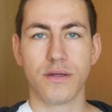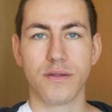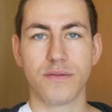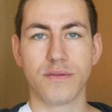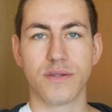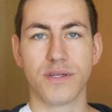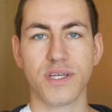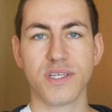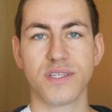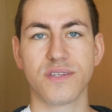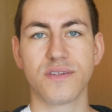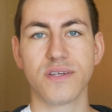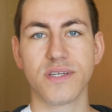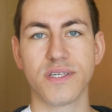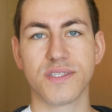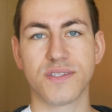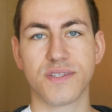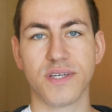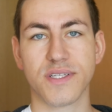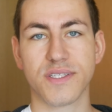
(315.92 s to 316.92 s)
The next thing
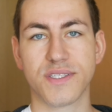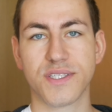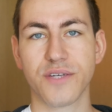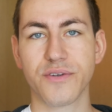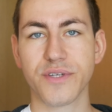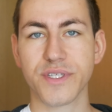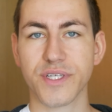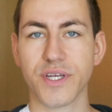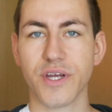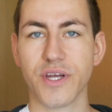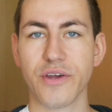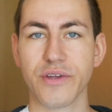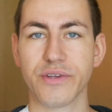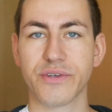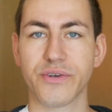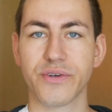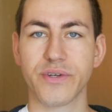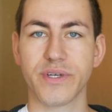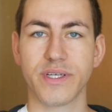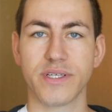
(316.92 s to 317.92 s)
is that Ciri's
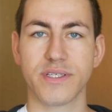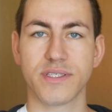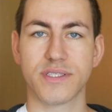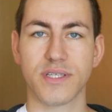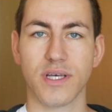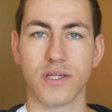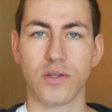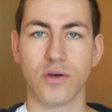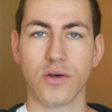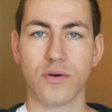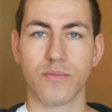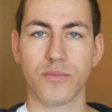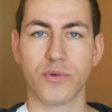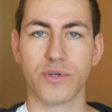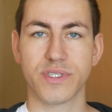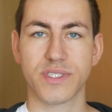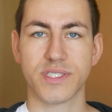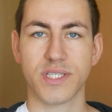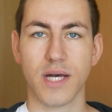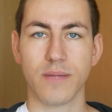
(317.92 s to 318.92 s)
character is a lot more
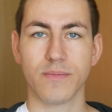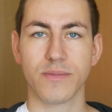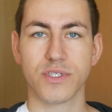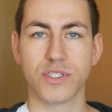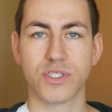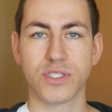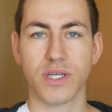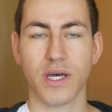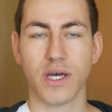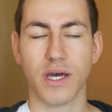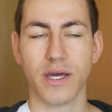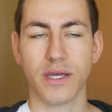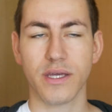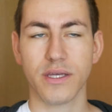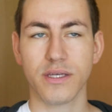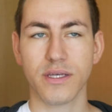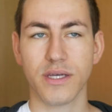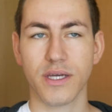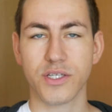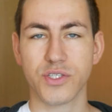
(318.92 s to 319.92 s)
established.
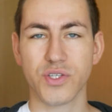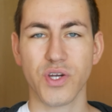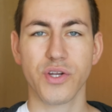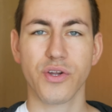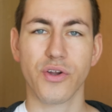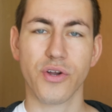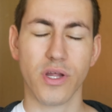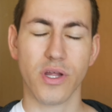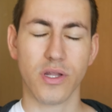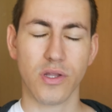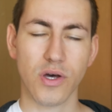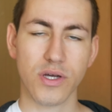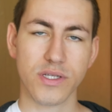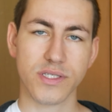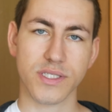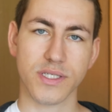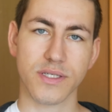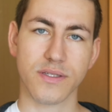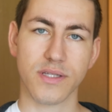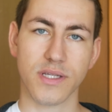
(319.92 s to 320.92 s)
I enjoyed her a
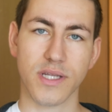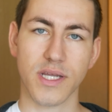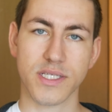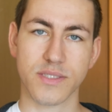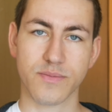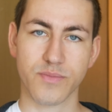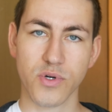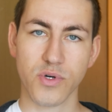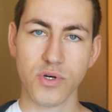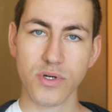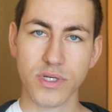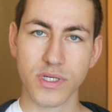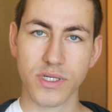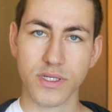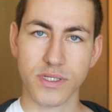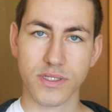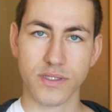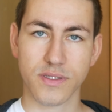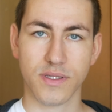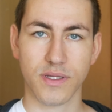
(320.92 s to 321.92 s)
lot in the last book.
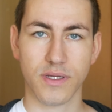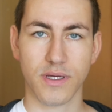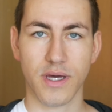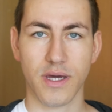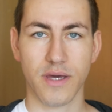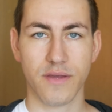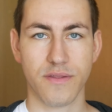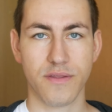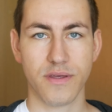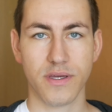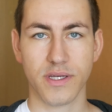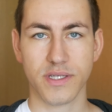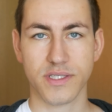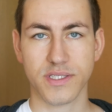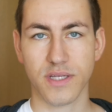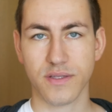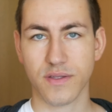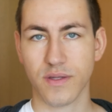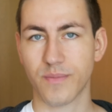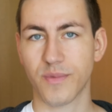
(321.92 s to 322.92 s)
I think I
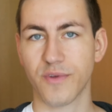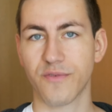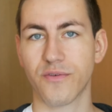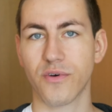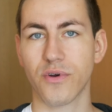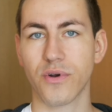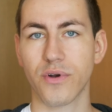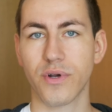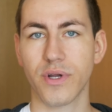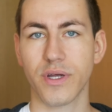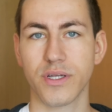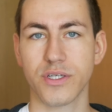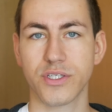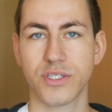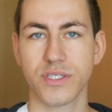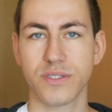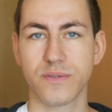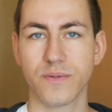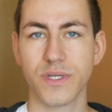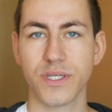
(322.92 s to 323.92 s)
said that before.
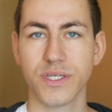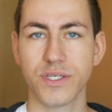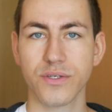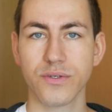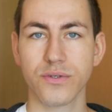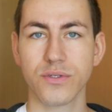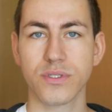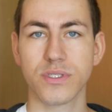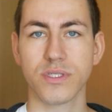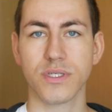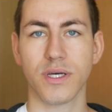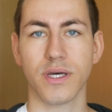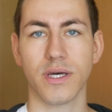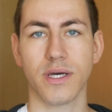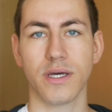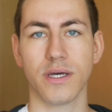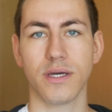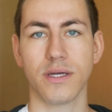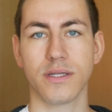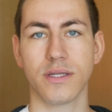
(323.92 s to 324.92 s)
She's really cute,
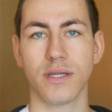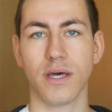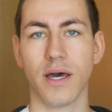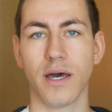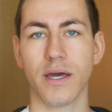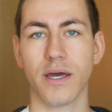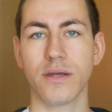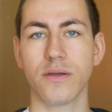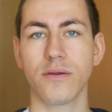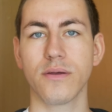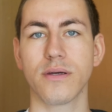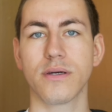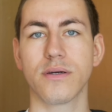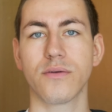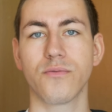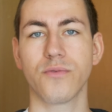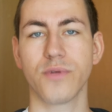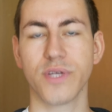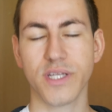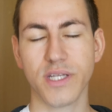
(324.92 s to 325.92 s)
and I
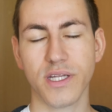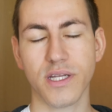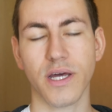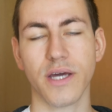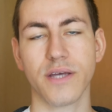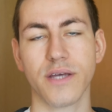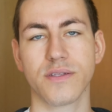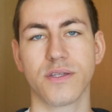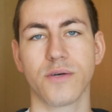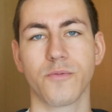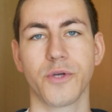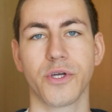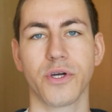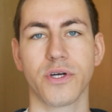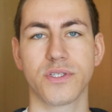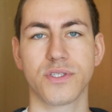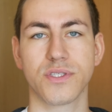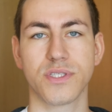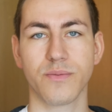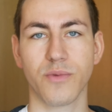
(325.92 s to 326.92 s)
really liked that we
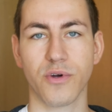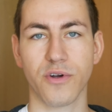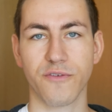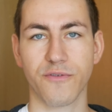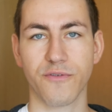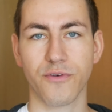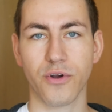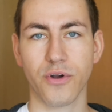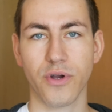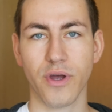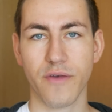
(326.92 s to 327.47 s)
got to see more of her.